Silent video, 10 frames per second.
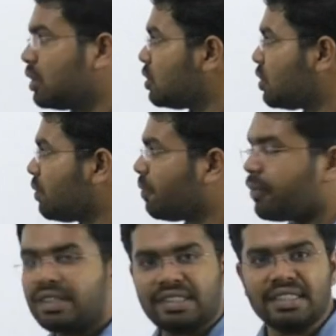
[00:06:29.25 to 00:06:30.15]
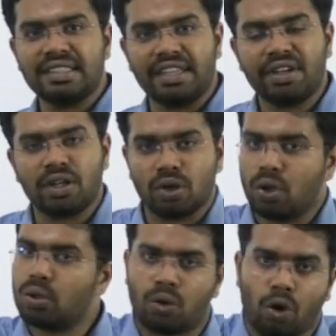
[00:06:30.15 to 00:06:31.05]
So since there were
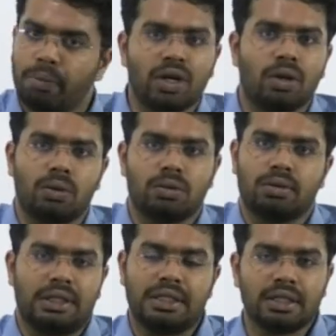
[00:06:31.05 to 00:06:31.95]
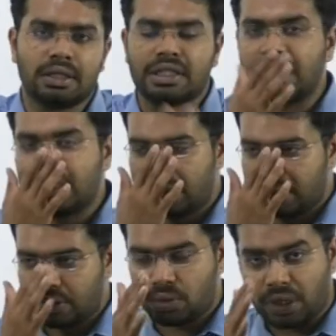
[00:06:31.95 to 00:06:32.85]
no common law
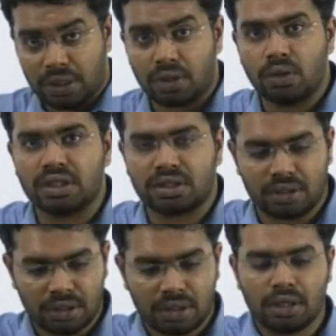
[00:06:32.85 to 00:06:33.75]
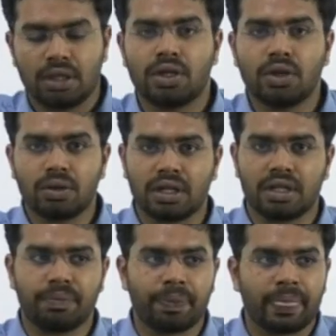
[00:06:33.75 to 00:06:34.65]
to control this,
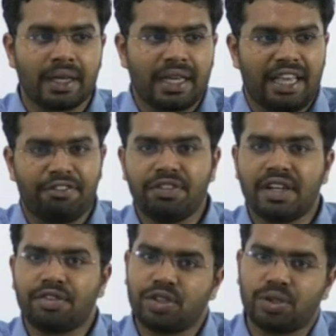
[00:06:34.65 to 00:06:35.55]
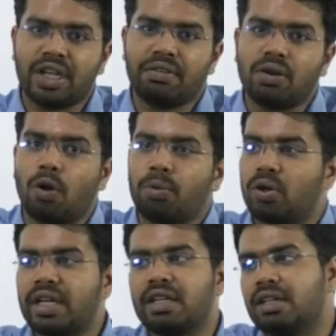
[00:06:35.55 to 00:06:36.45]
everywhere we should have a common law.
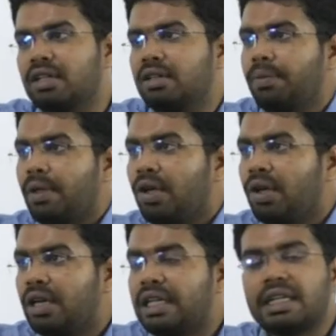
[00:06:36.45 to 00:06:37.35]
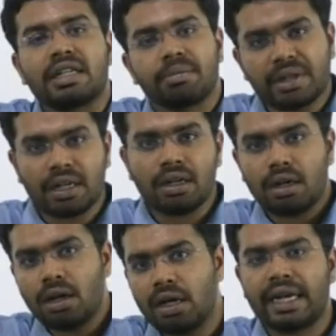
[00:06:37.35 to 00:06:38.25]
Like in criminal
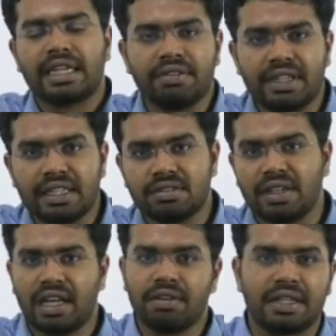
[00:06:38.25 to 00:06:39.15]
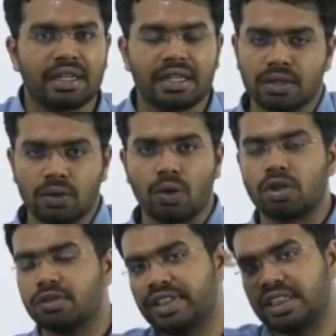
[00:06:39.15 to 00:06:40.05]
activities, we have International
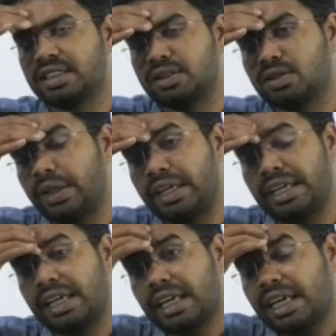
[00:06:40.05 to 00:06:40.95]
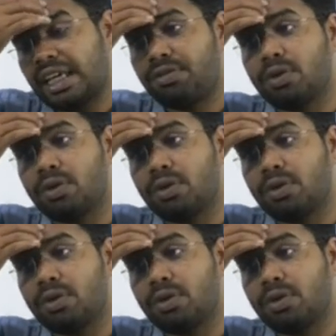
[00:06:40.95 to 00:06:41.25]
Court of Justice. So if